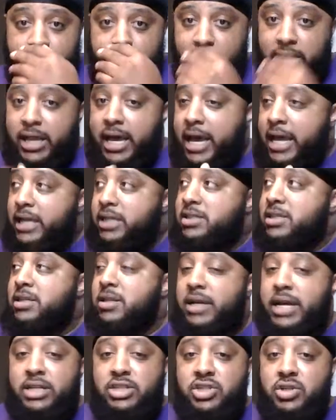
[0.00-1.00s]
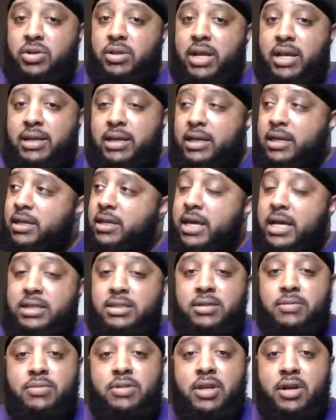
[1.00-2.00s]
like she look at you like, nigga, you got
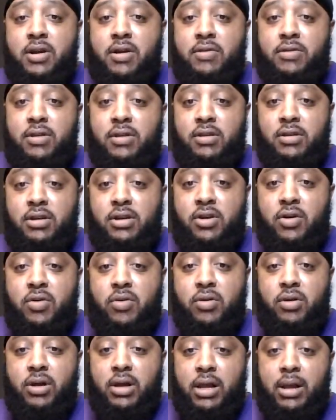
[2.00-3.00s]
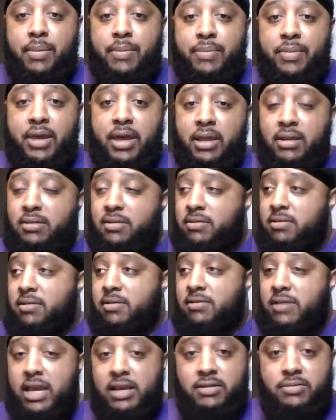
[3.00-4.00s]
some nerve to come and
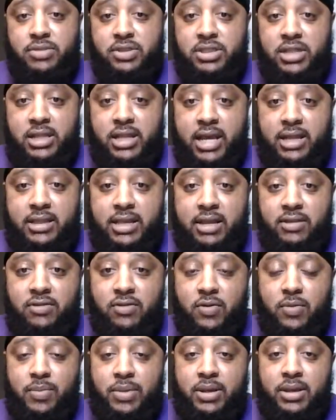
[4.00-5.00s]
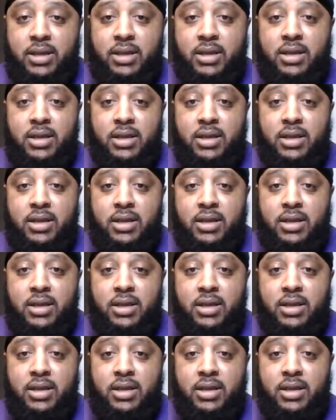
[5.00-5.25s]
say some shit like that to me.